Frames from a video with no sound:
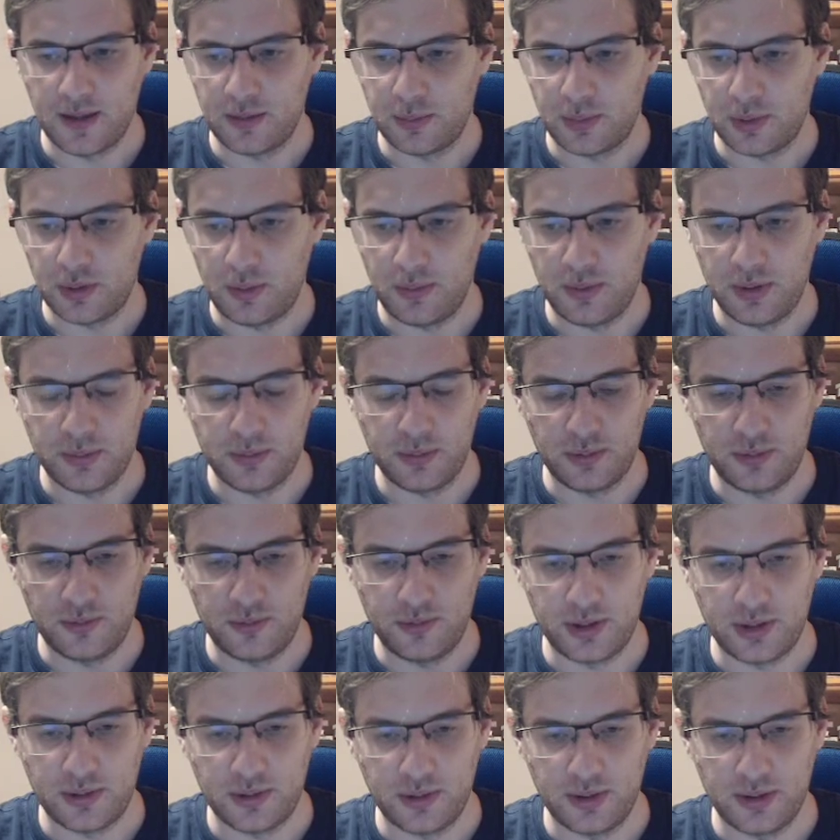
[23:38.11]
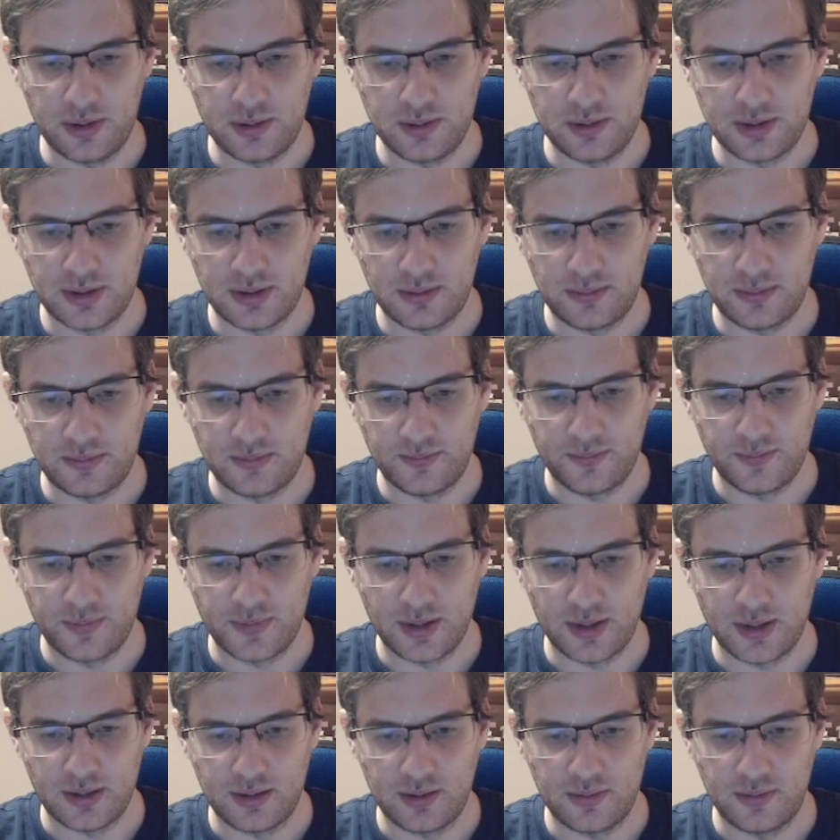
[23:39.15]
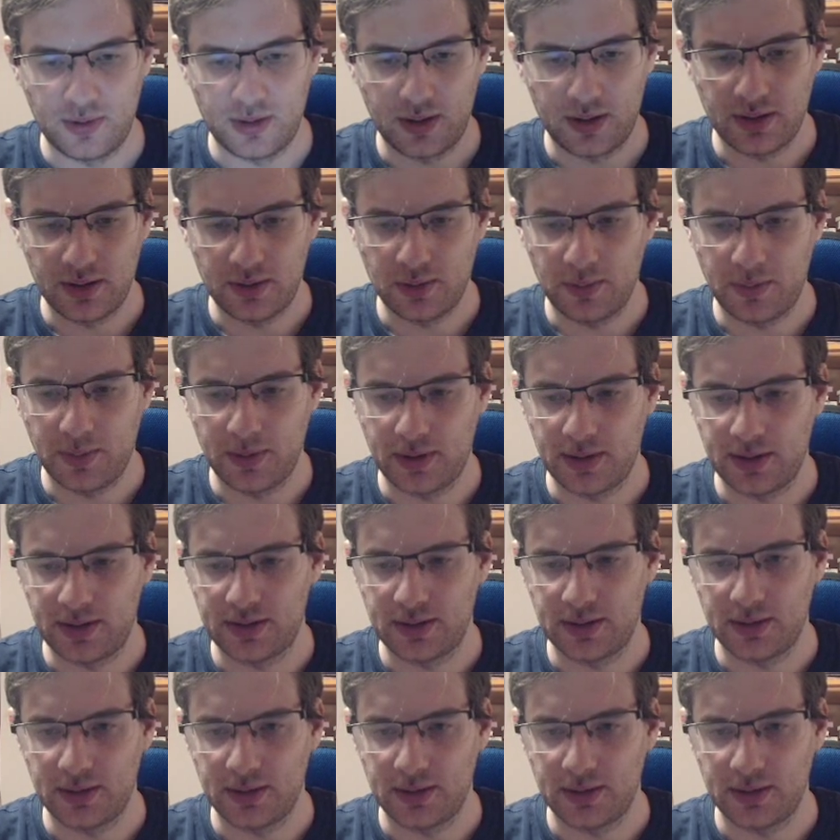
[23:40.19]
probably moving on to some different openings.